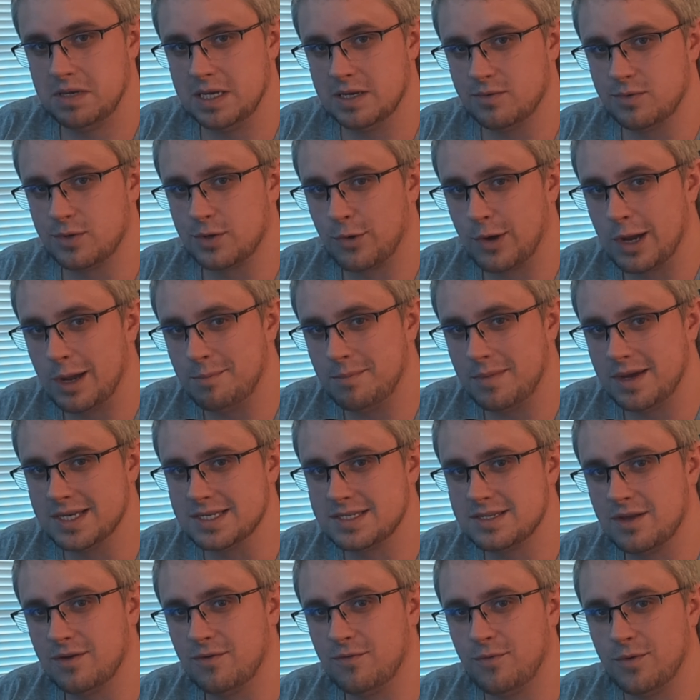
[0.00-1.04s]
able to grab
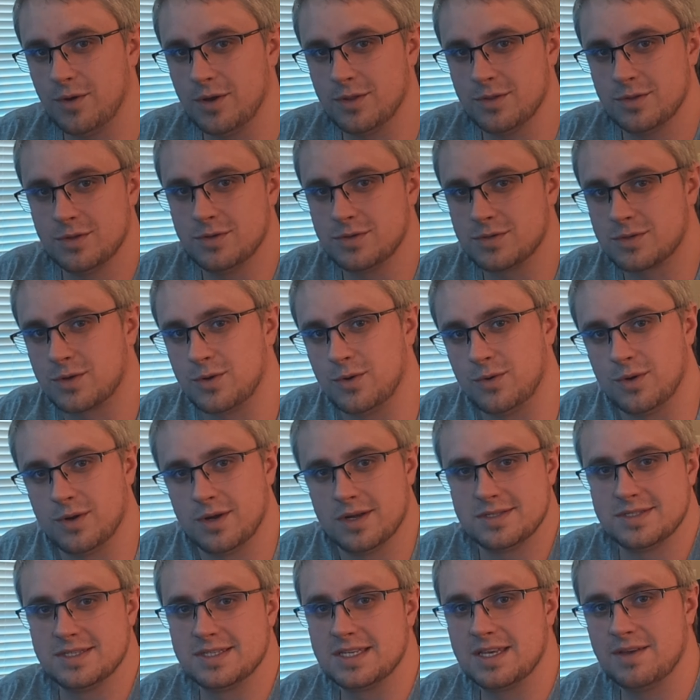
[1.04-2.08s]
myself one of those
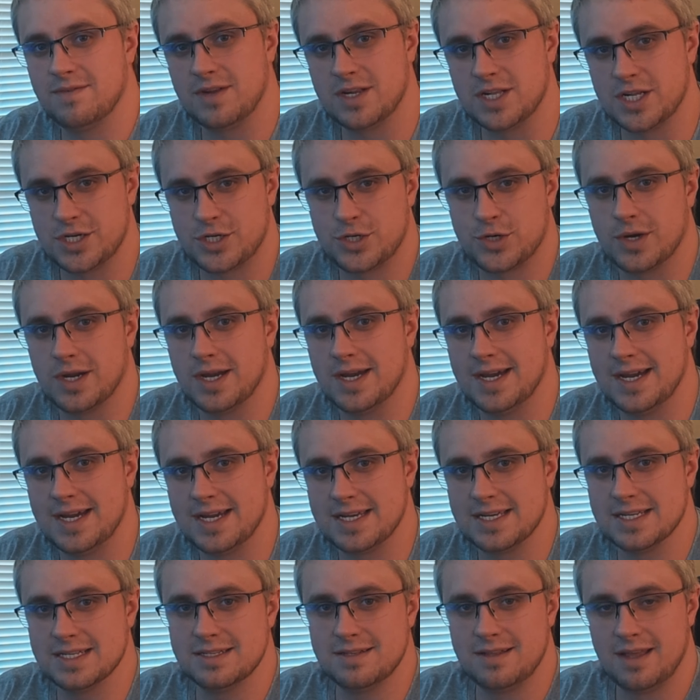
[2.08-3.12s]
cords and give it a
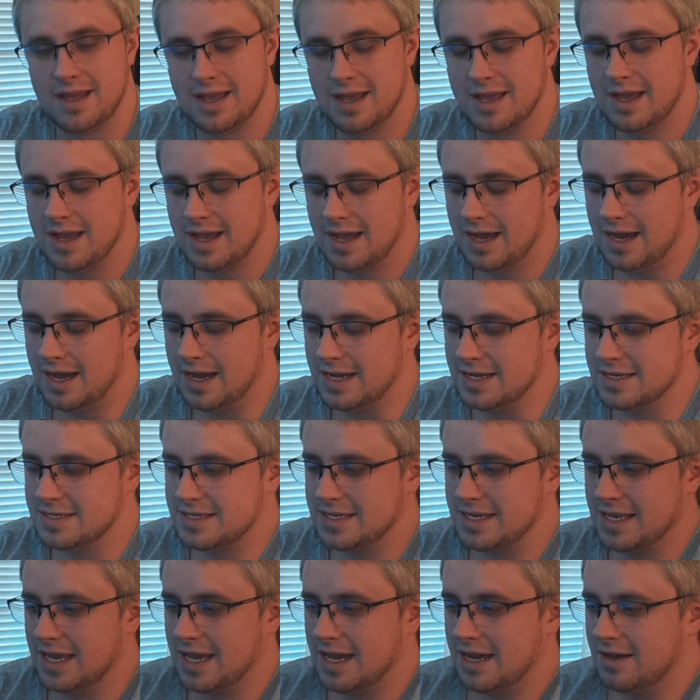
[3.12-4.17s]
try and
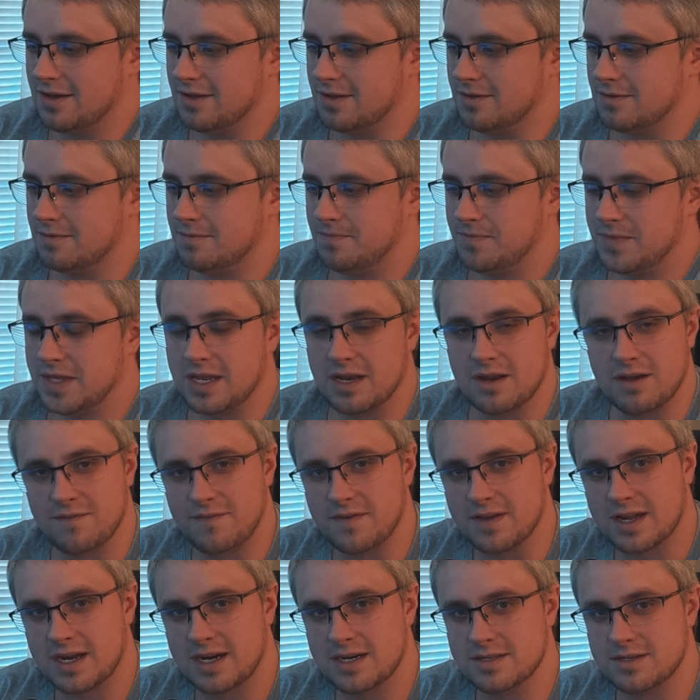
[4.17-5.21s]
see how, if
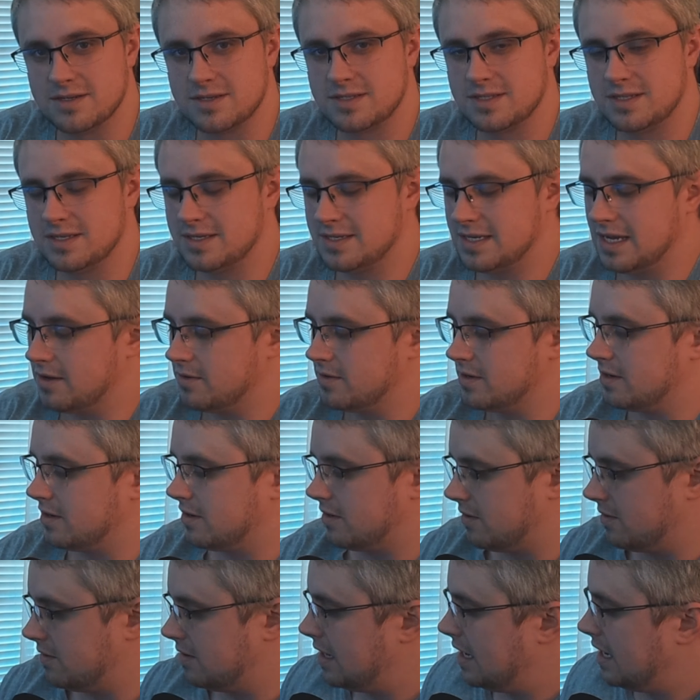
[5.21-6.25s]
it colors the sound at
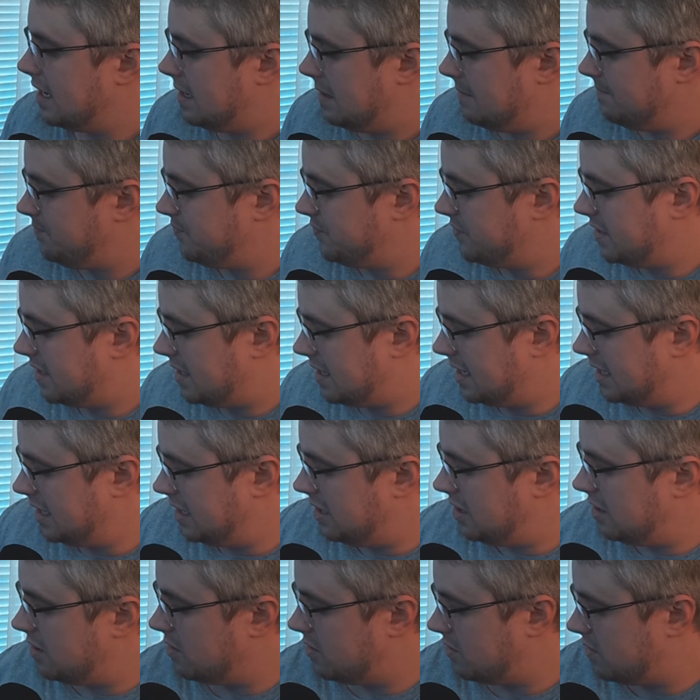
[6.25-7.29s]
all. I
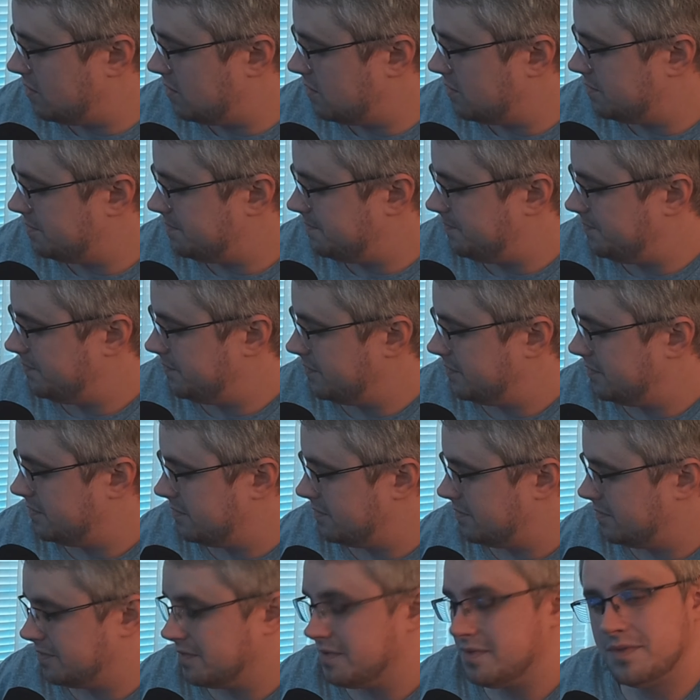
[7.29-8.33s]
know
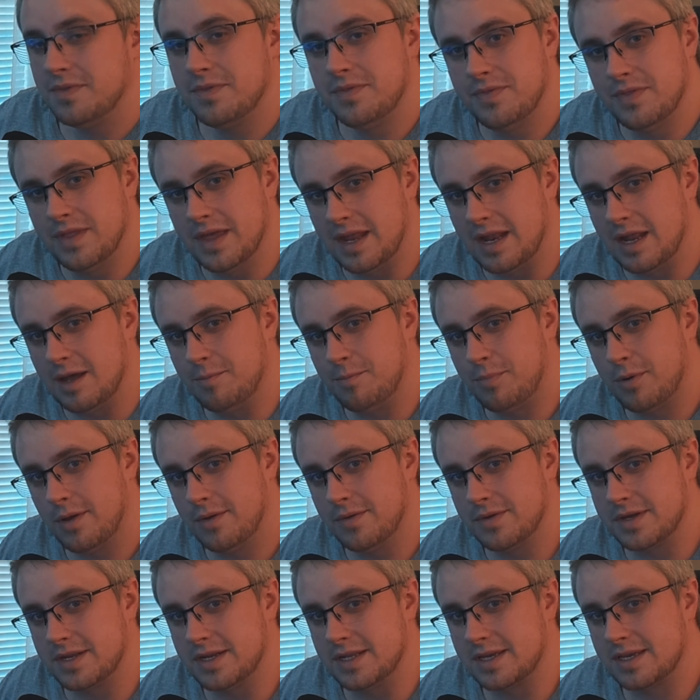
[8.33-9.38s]
that I'm
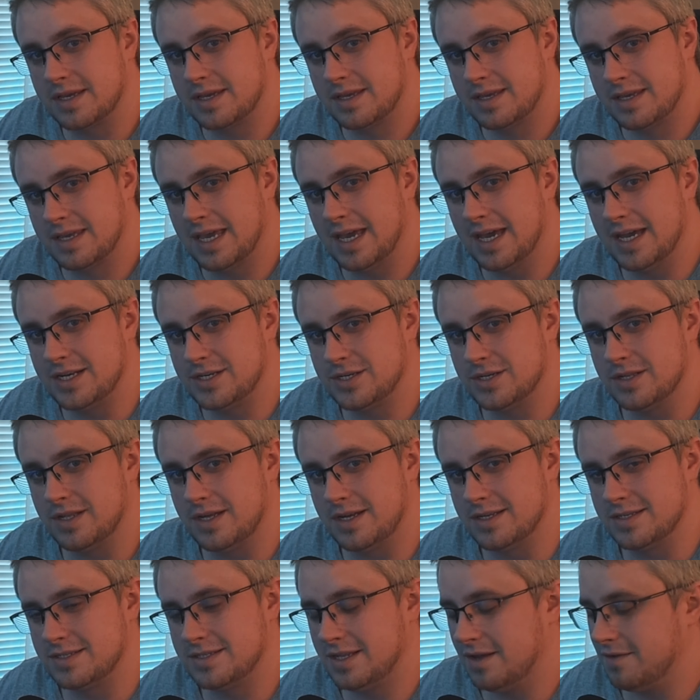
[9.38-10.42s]
probably going to catch a lot
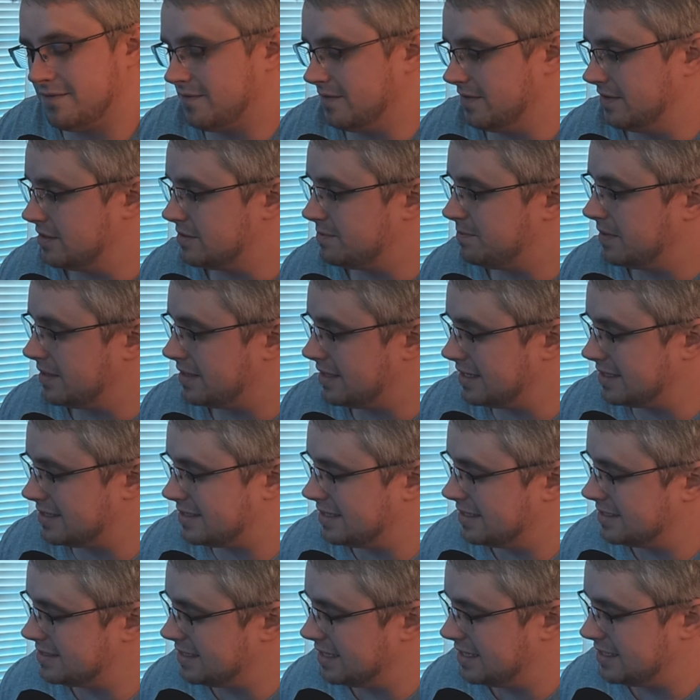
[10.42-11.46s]
of stuff for this, but this
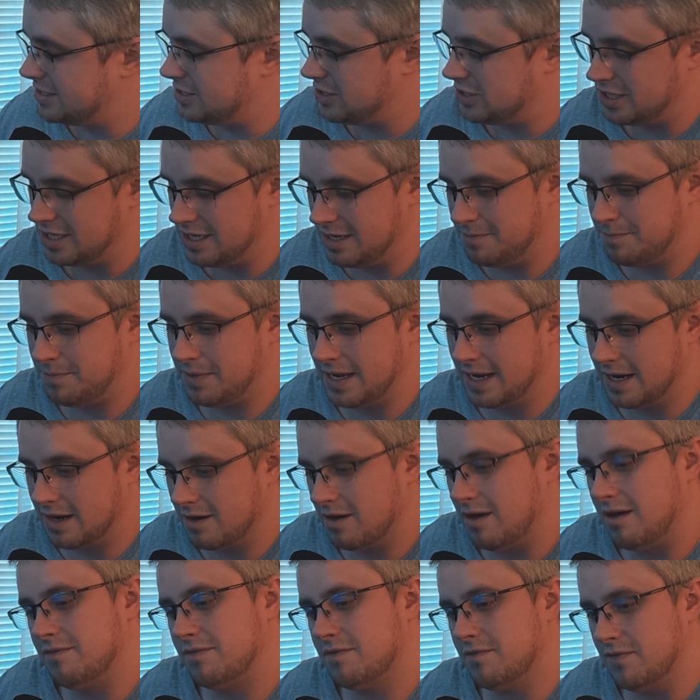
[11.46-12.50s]
is a cheap pair
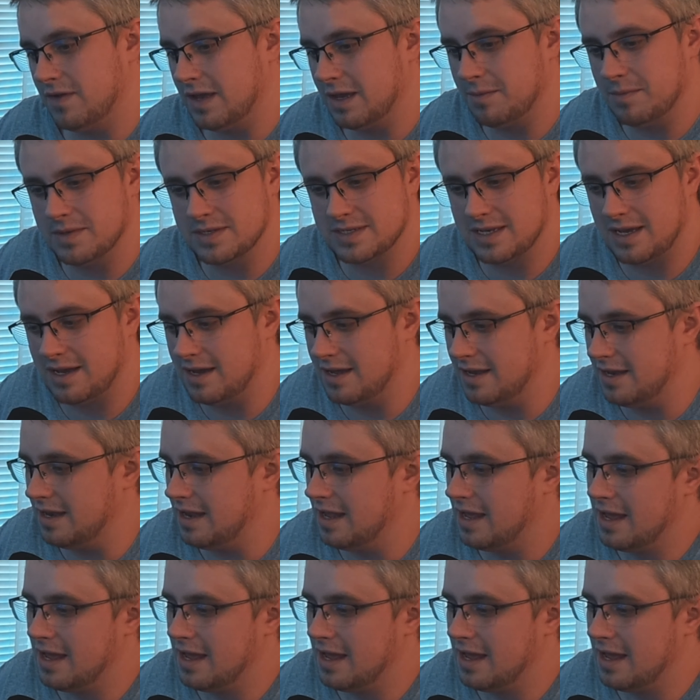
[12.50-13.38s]
off of Amazon.